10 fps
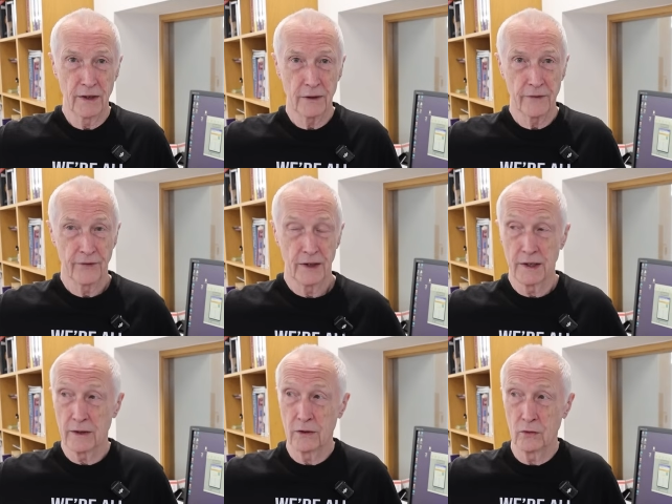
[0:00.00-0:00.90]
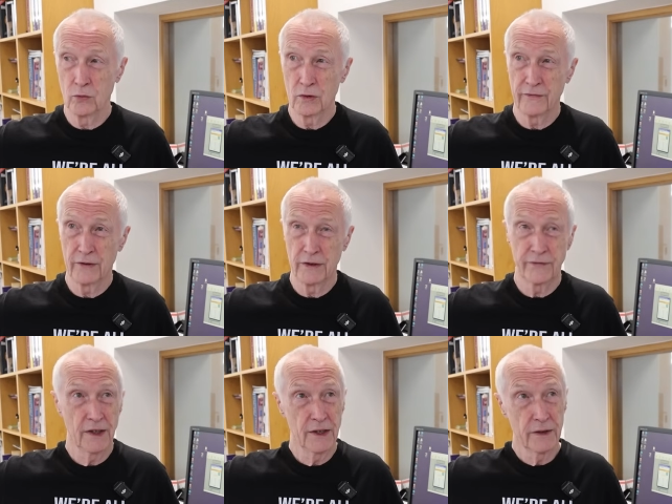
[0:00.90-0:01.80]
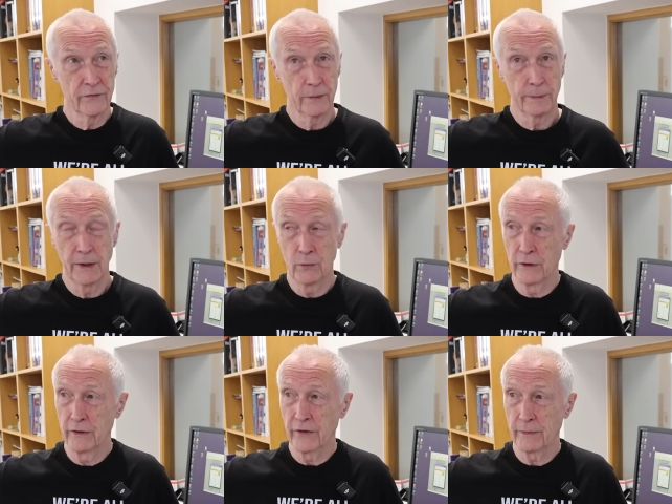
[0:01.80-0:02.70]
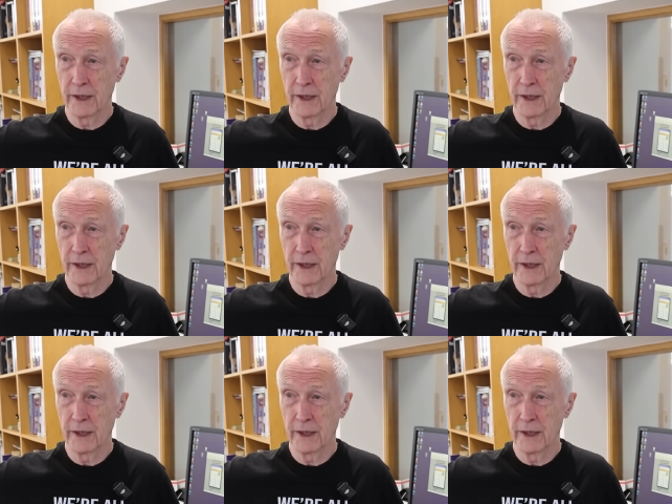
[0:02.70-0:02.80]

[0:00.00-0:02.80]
lots of fakes that would have on the face of it been worth